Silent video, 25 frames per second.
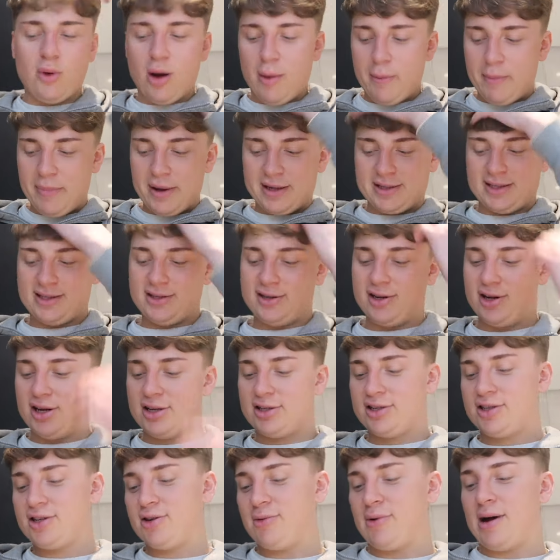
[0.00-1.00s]
what
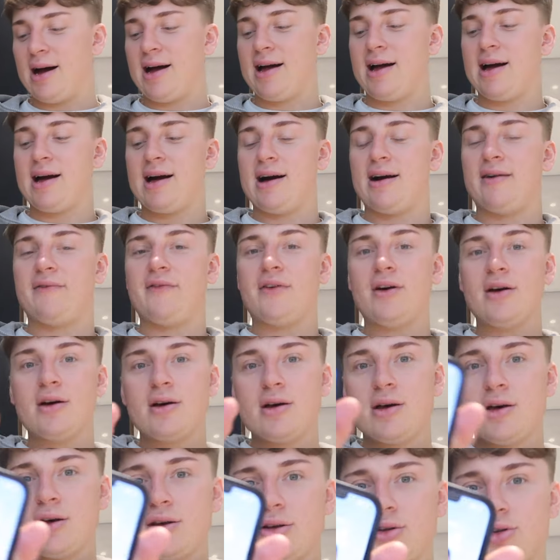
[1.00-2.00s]
business do I have
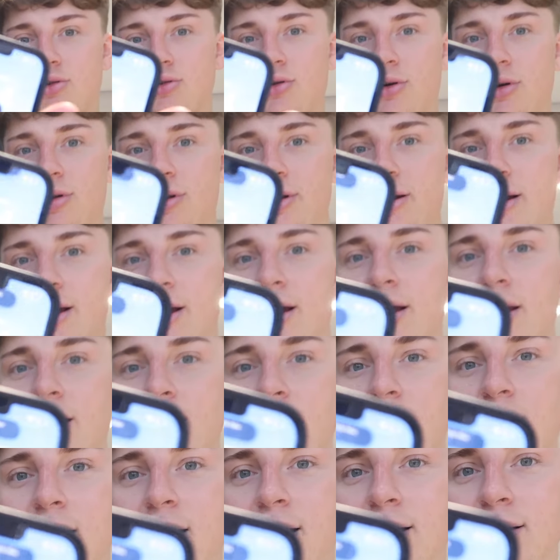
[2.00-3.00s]
strolling
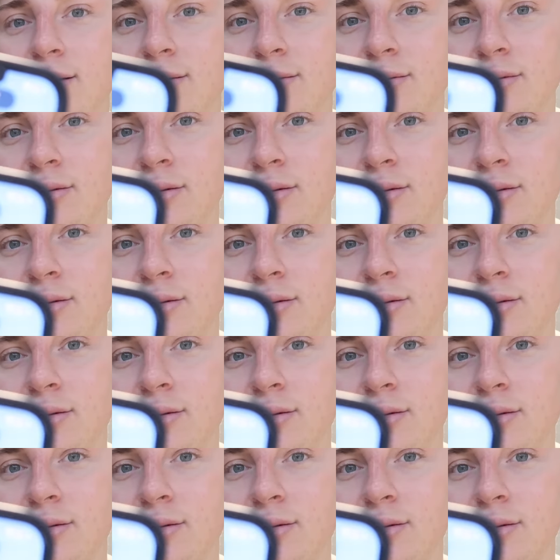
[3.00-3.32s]
in at